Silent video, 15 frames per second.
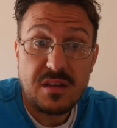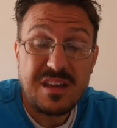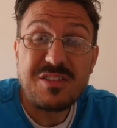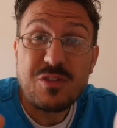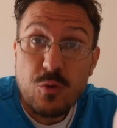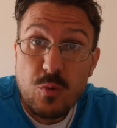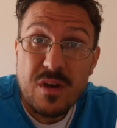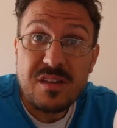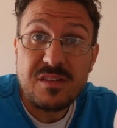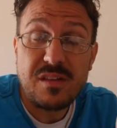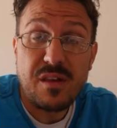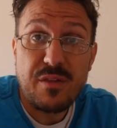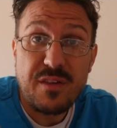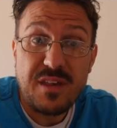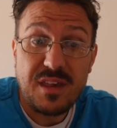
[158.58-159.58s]
It's crazy
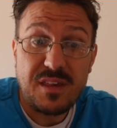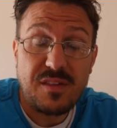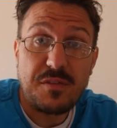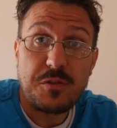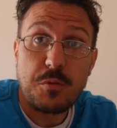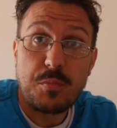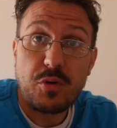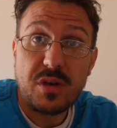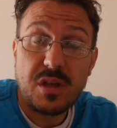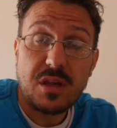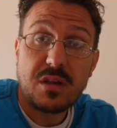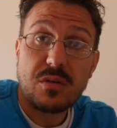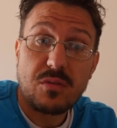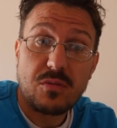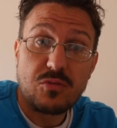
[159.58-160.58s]
to think that they're
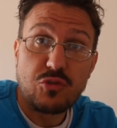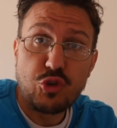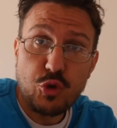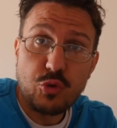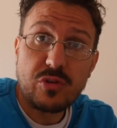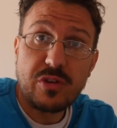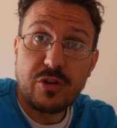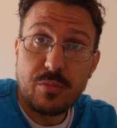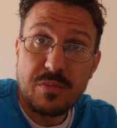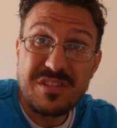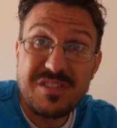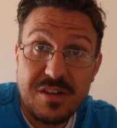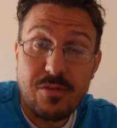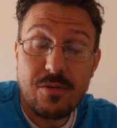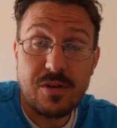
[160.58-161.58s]
putting nuclear
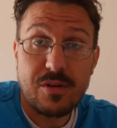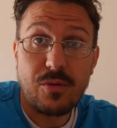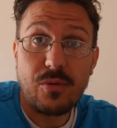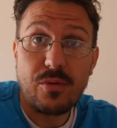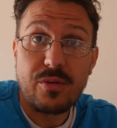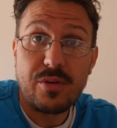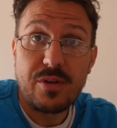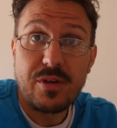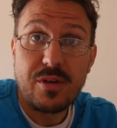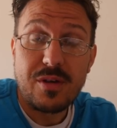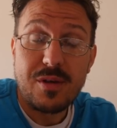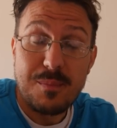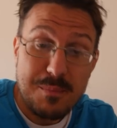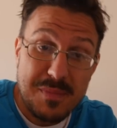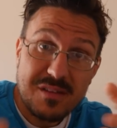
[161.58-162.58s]
material
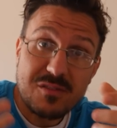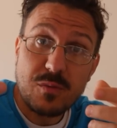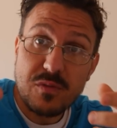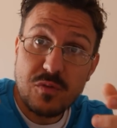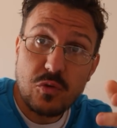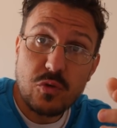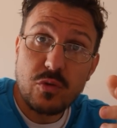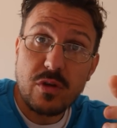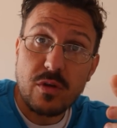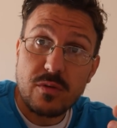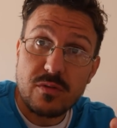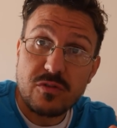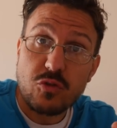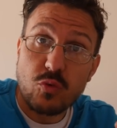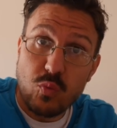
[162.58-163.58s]
mixed with
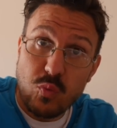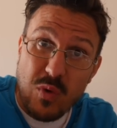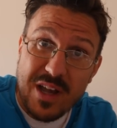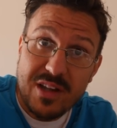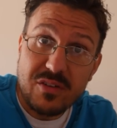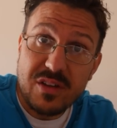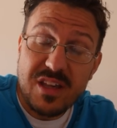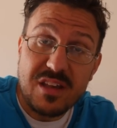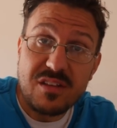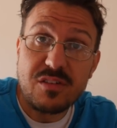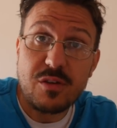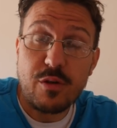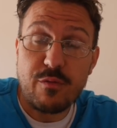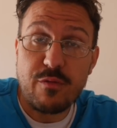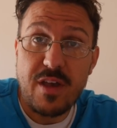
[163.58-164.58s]
glucose directly
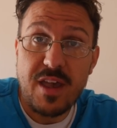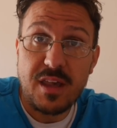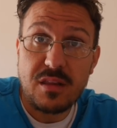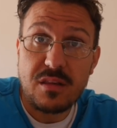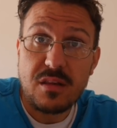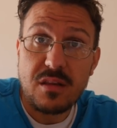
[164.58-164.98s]
into your vein.